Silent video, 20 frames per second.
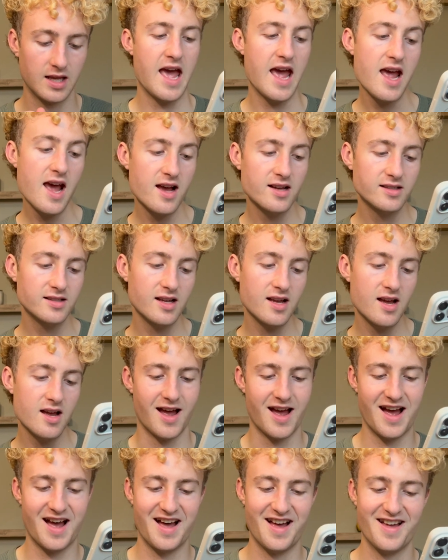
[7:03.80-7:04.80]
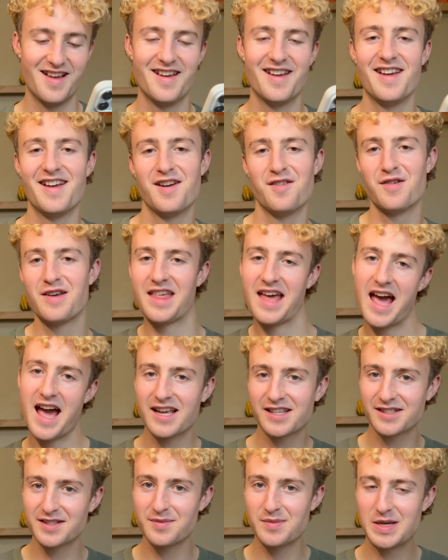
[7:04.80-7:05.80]
Hey Isa, with an
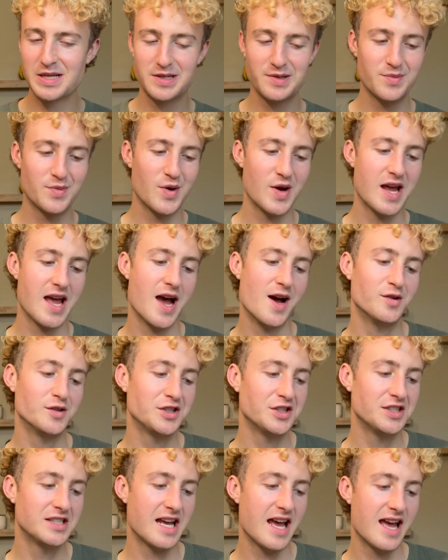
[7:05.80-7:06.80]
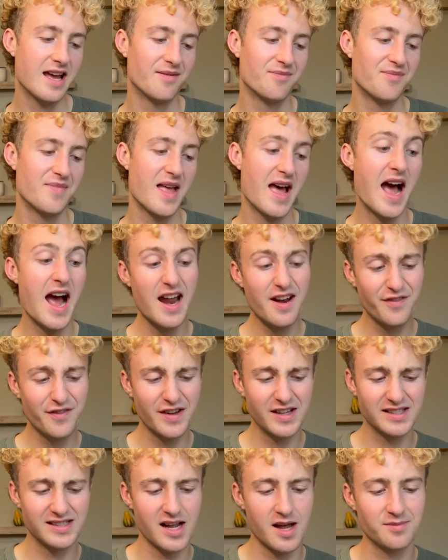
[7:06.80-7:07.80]
exclamation point. How was your day? I had a
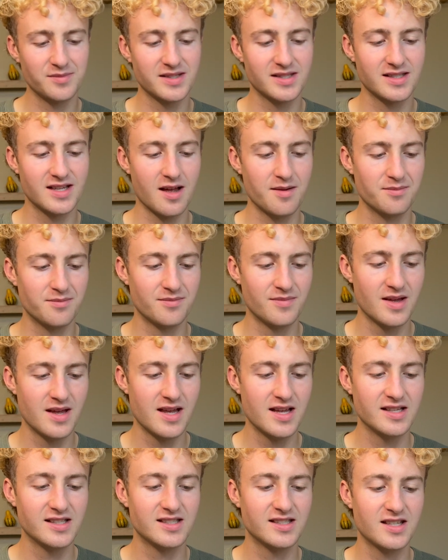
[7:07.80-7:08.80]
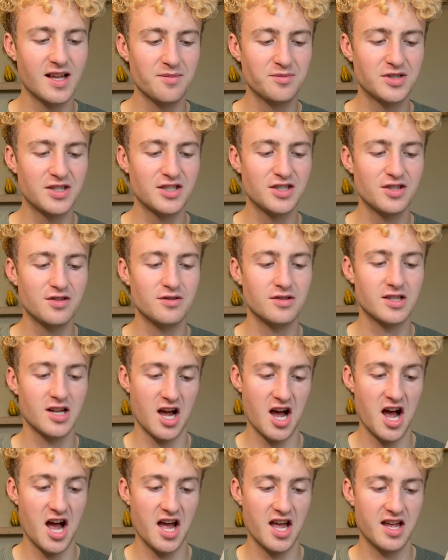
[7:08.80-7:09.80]
fun time sub substitute
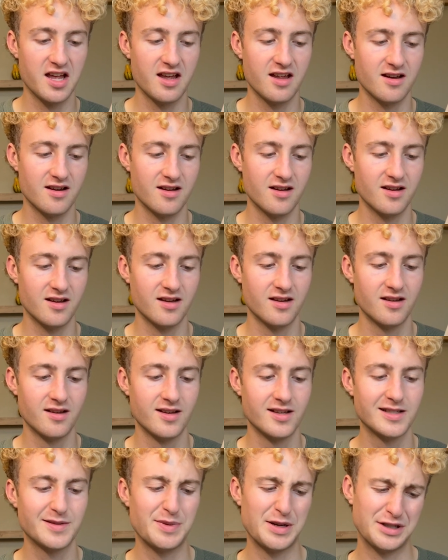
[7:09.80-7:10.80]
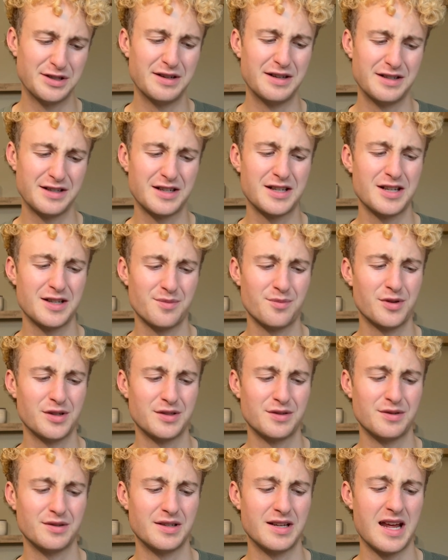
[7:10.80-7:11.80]
taught in a special education
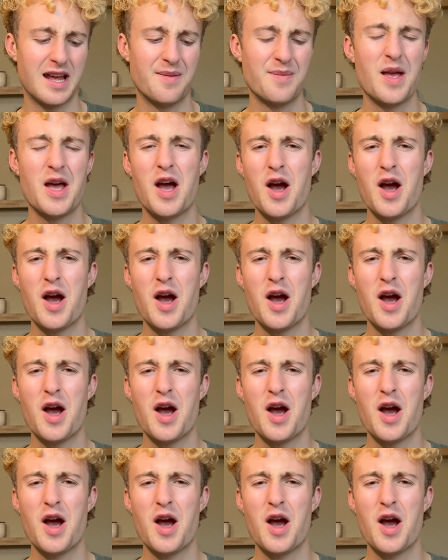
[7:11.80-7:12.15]
preschool today.